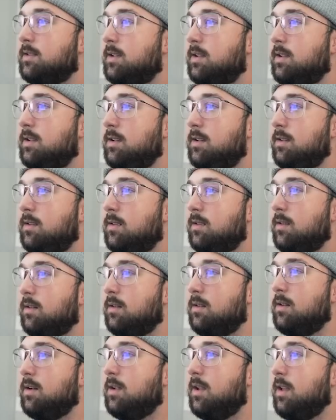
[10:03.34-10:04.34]

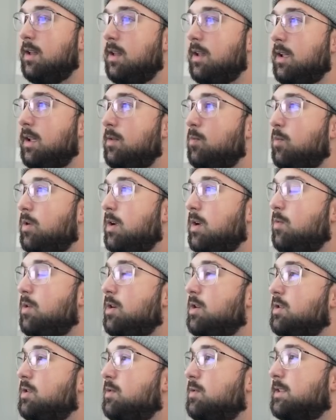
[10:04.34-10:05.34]
here. And what I want
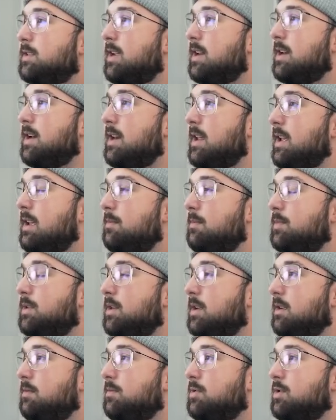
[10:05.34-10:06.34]
to do is get an
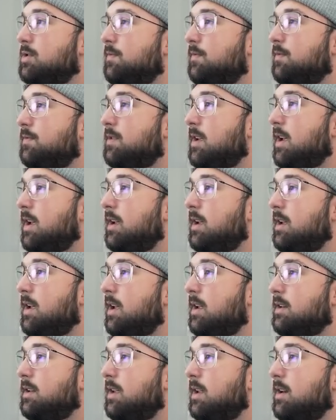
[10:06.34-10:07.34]
empty, Shift A
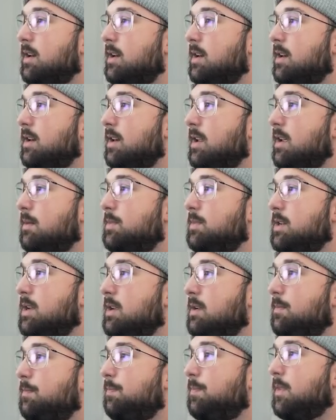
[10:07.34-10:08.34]
and get in an
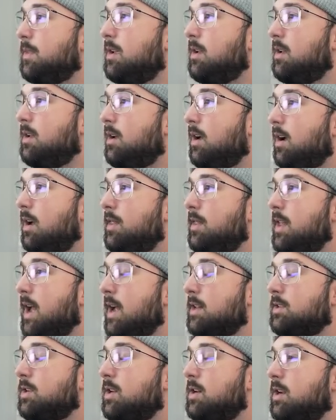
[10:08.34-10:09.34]
empty.
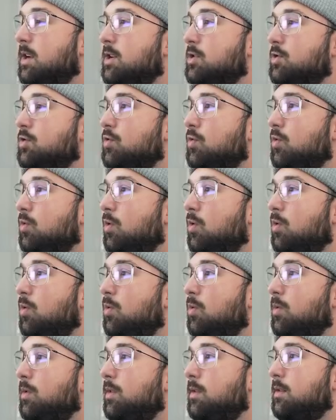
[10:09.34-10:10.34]
That's going to
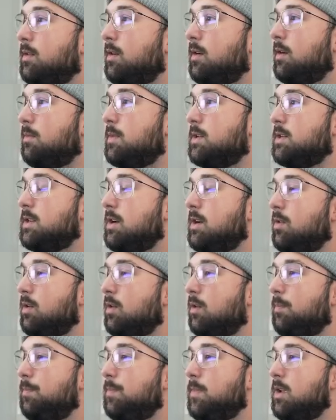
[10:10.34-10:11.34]
control the
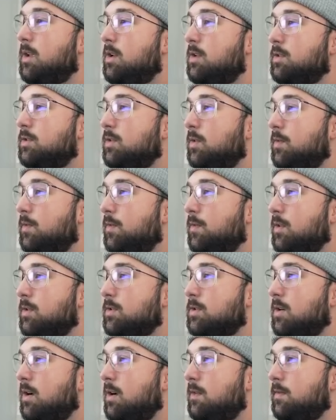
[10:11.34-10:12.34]
material. So
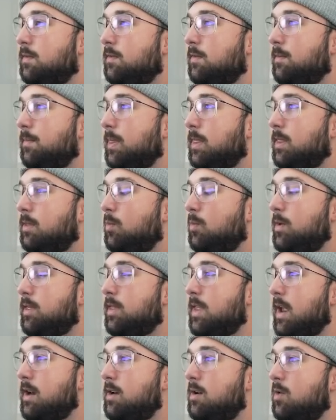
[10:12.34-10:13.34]
first off,
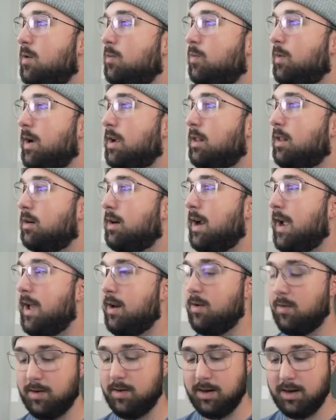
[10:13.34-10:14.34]
with that Node Wrangler
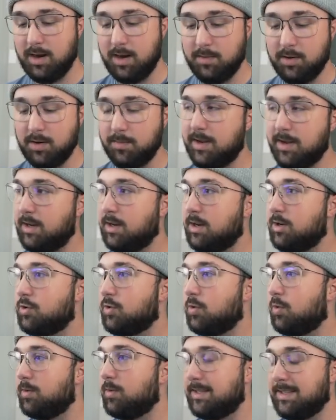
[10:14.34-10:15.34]
add-on enabled, I'm going to hit
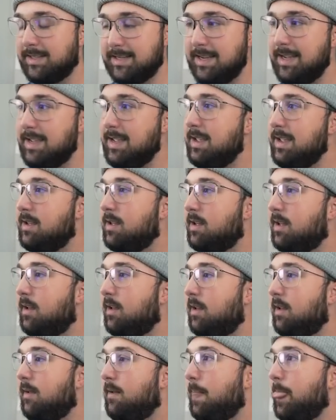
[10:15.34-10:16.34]
Control T.
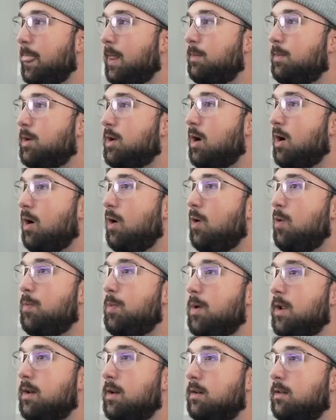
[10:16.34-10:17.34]
I'm going to
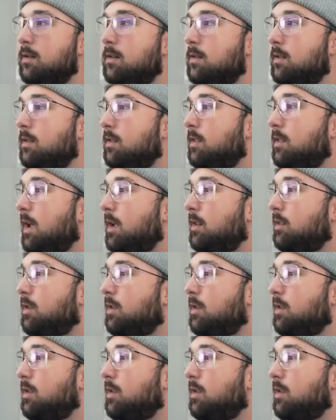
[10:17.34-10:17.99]
open that